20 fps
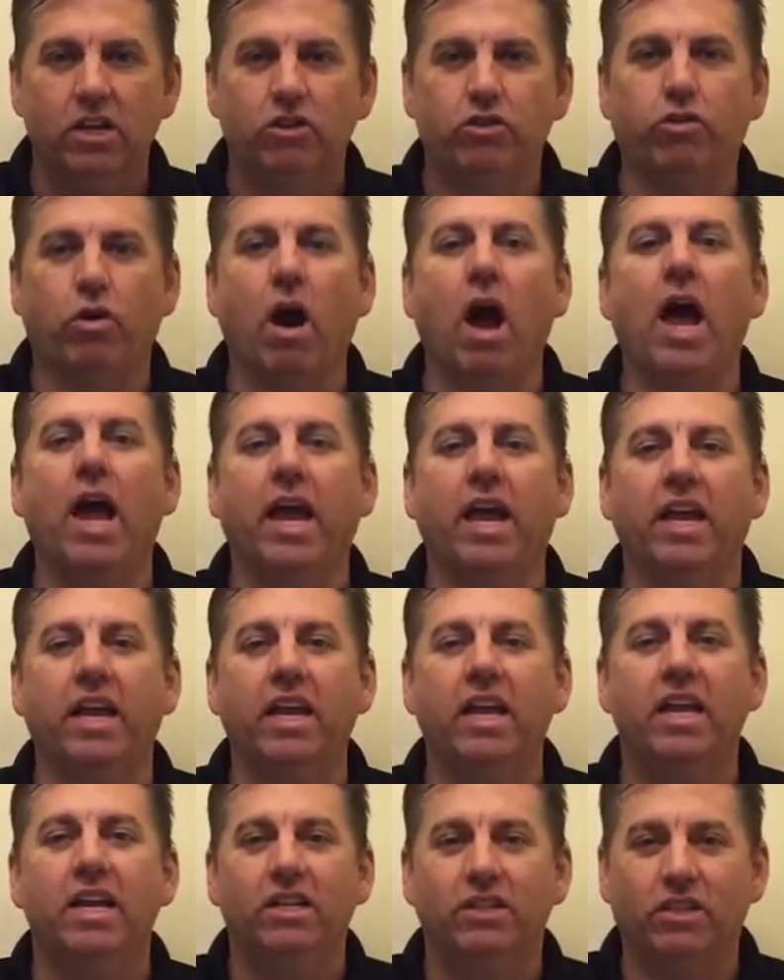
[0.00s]

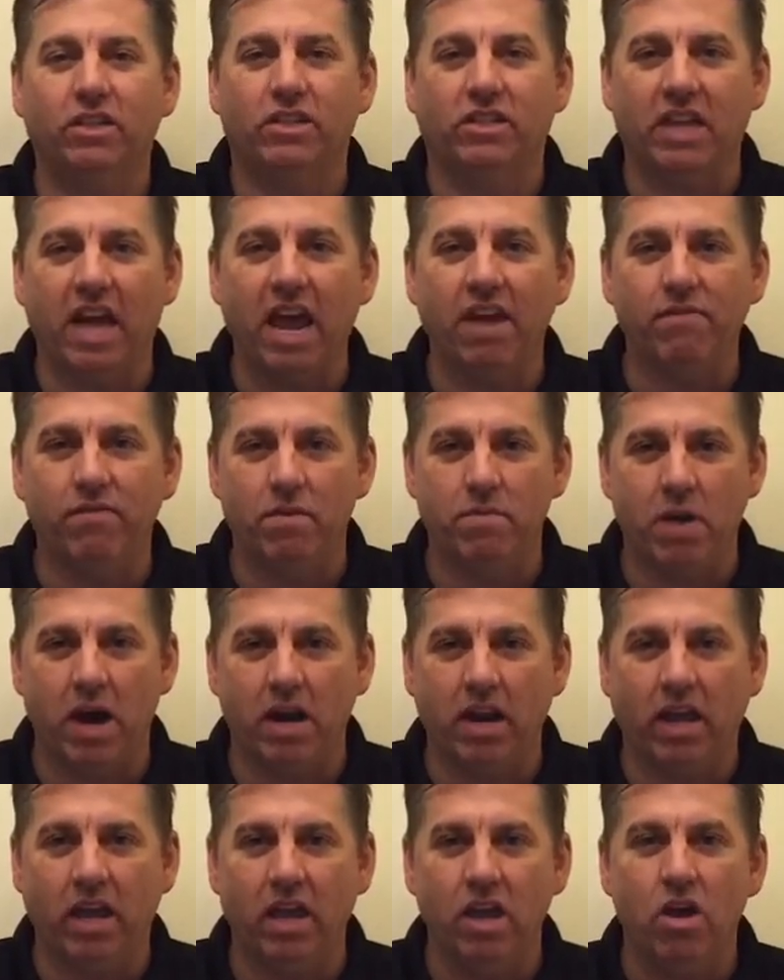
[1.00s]
trying to save the
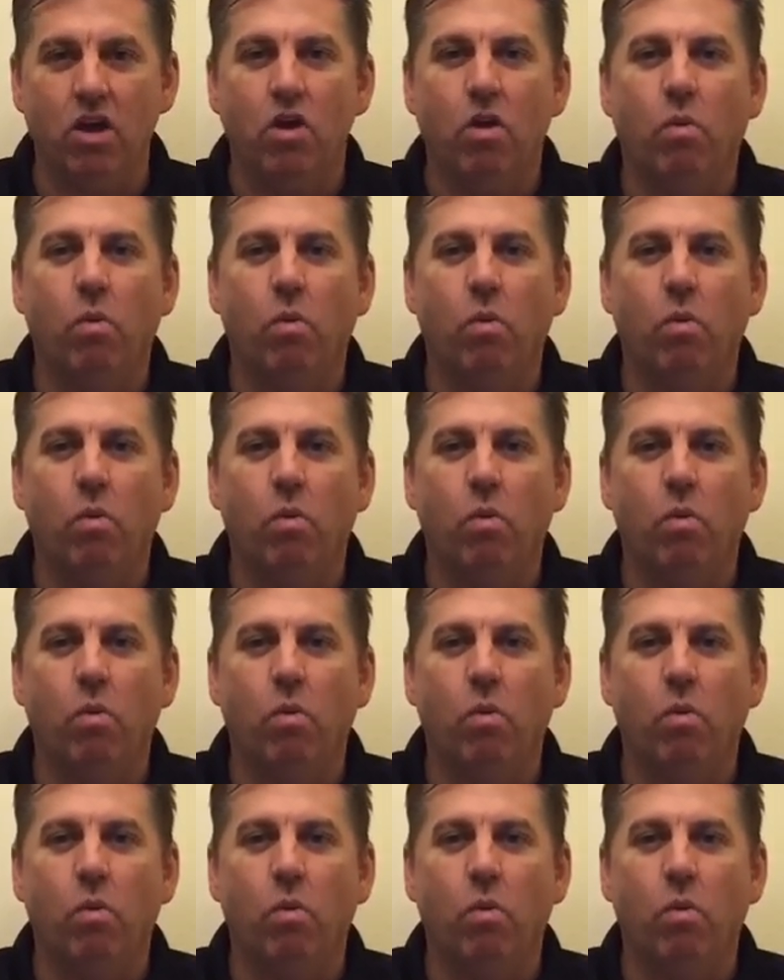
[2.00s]
money